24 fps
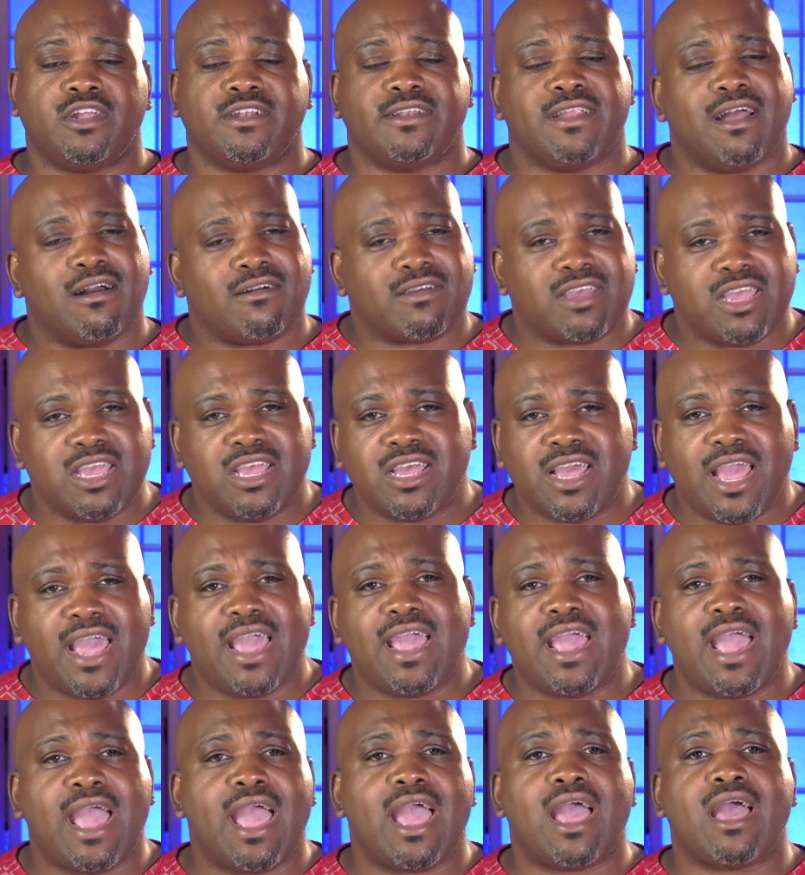Now, King
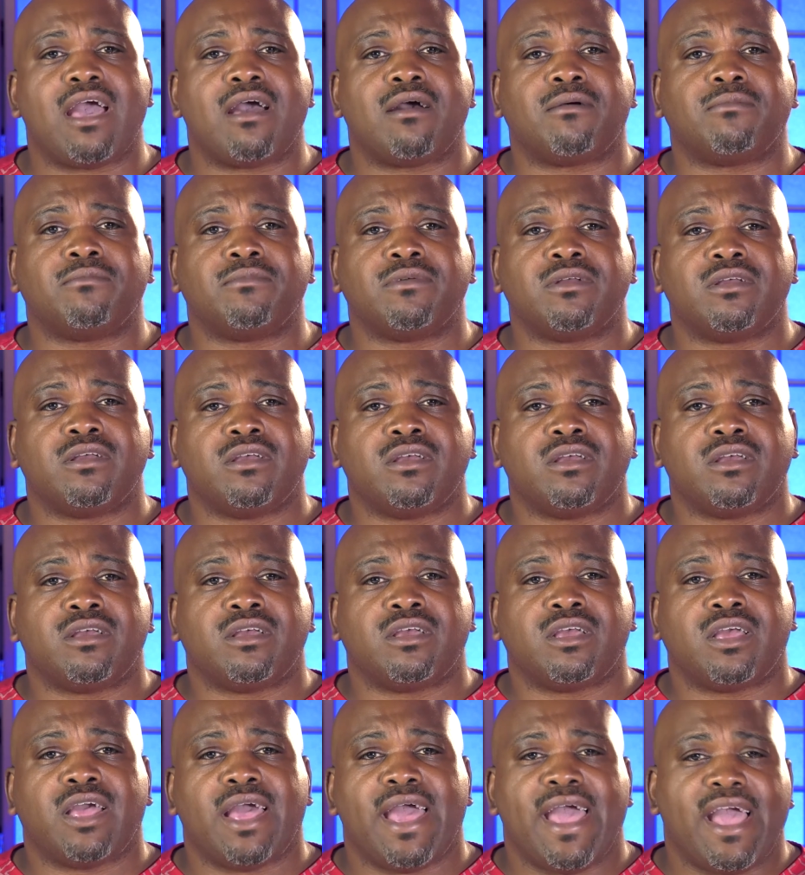Ahab
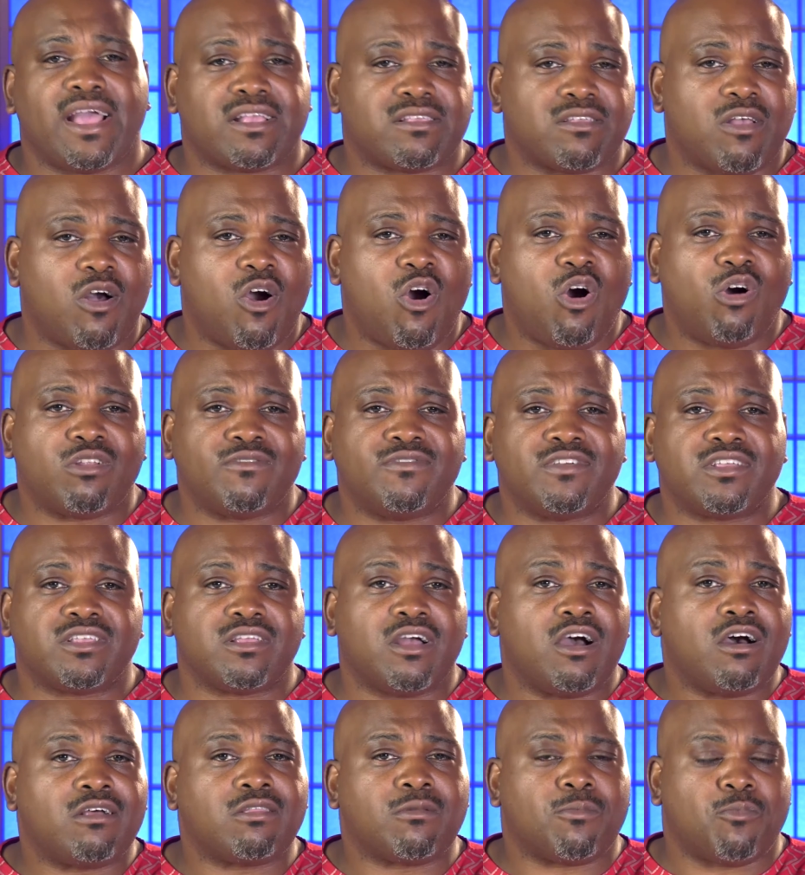asked all of his
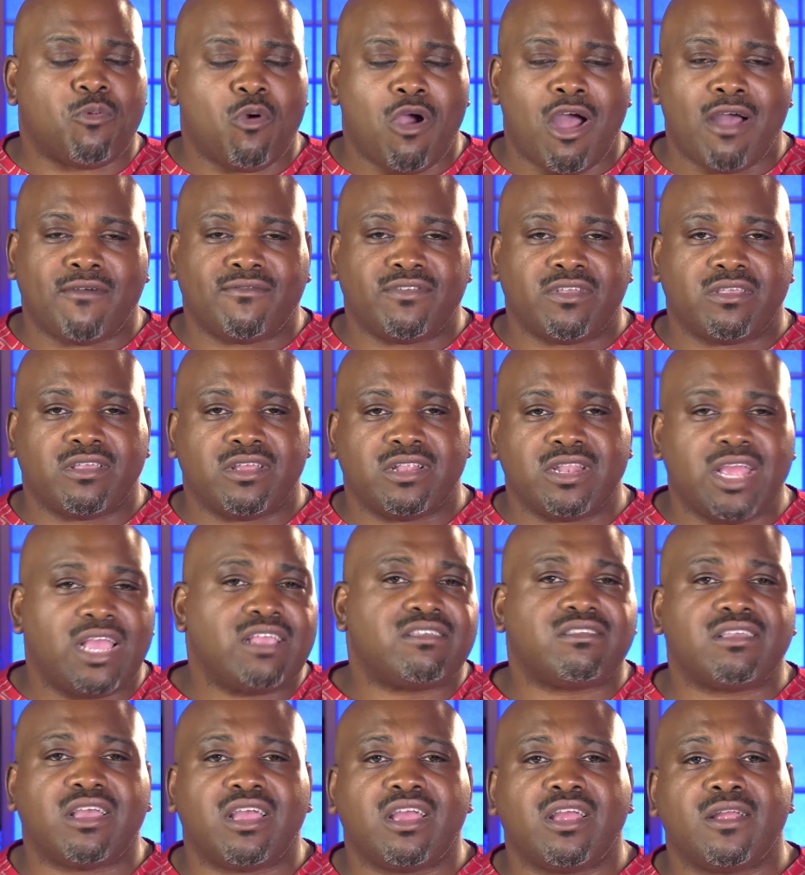other prophets, and they
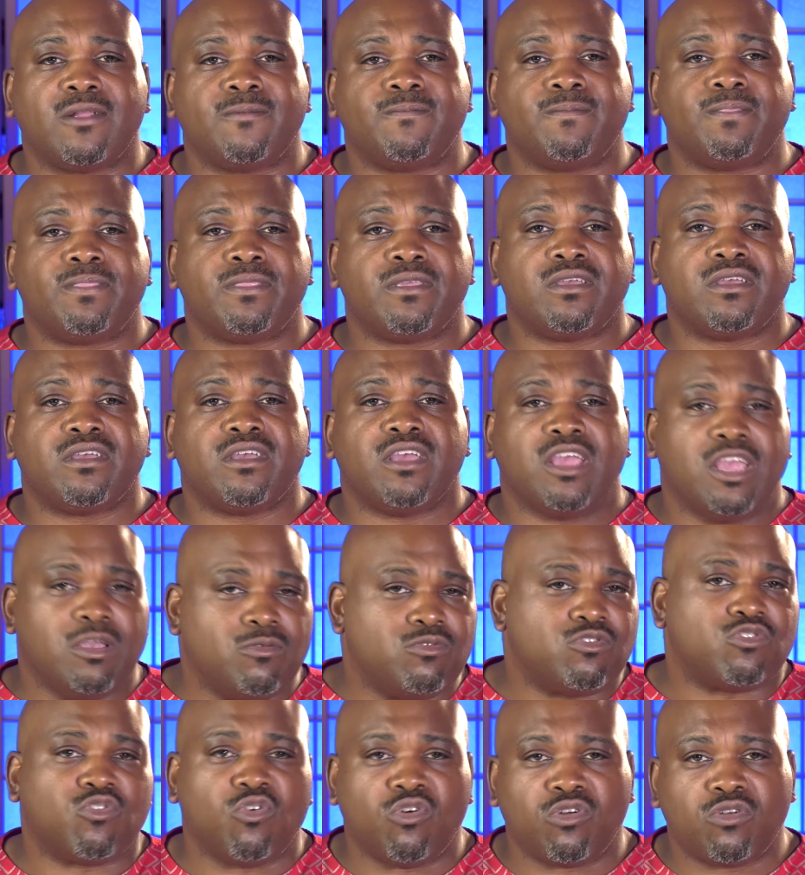said he
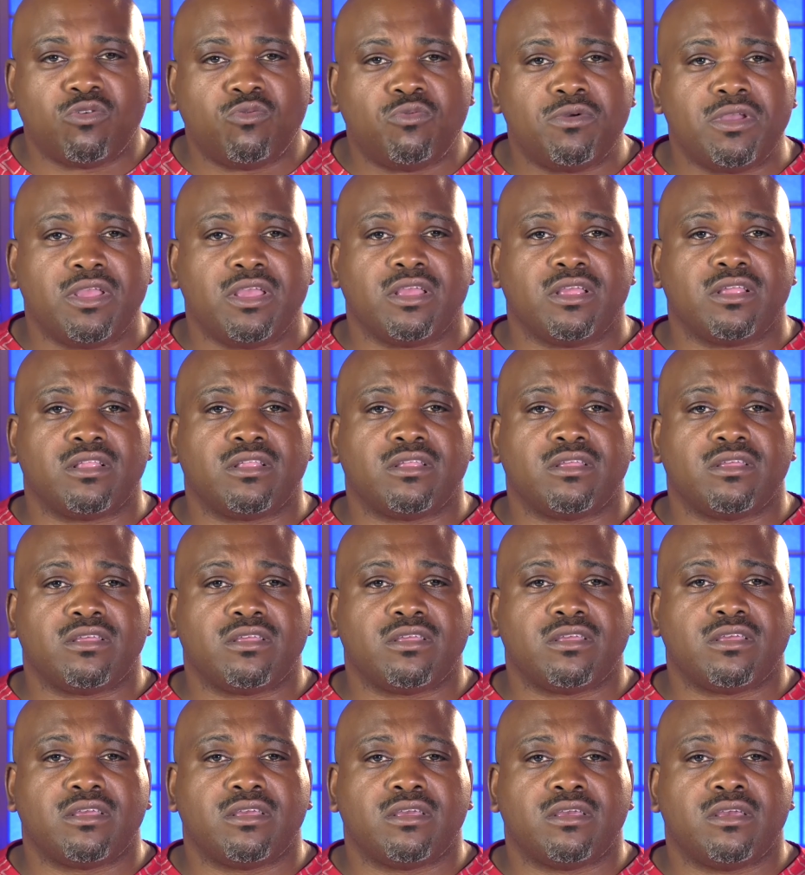was going to win
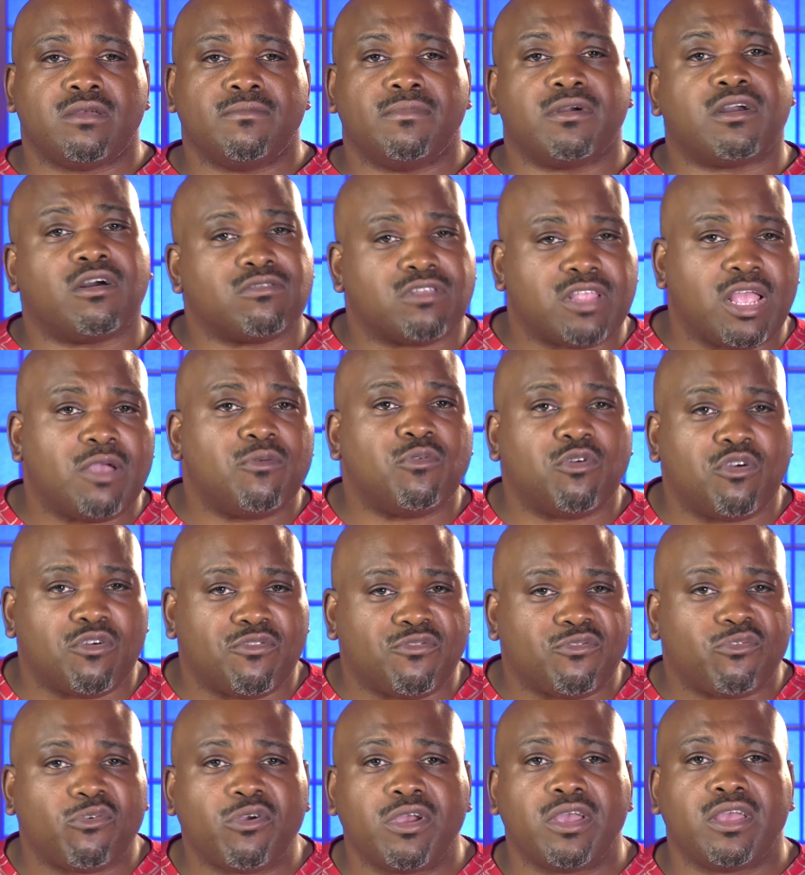because they were
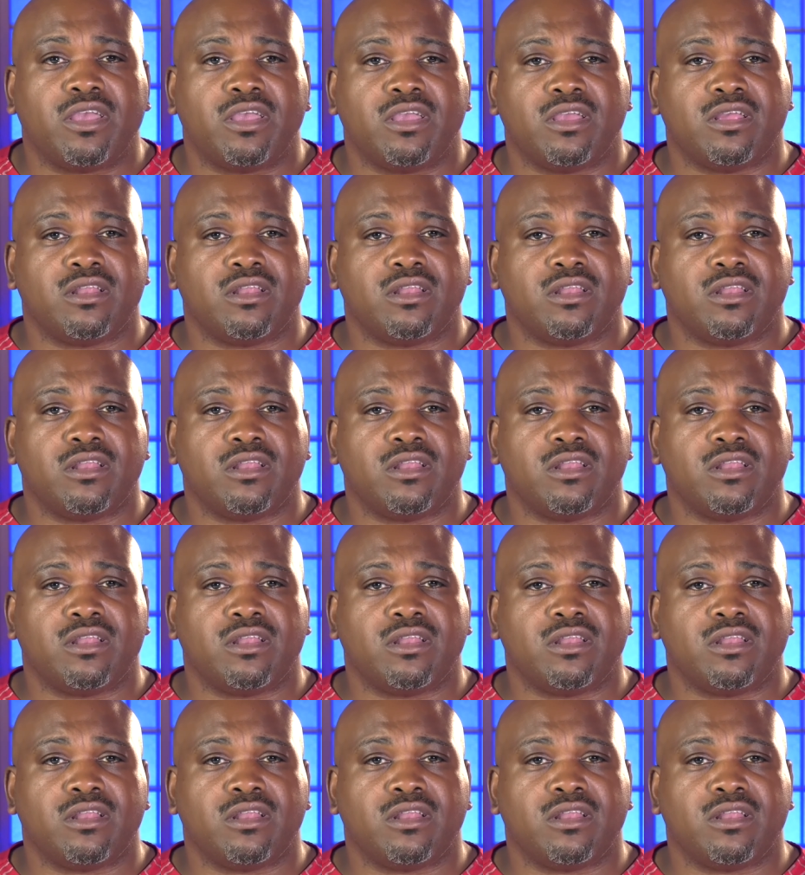afraid.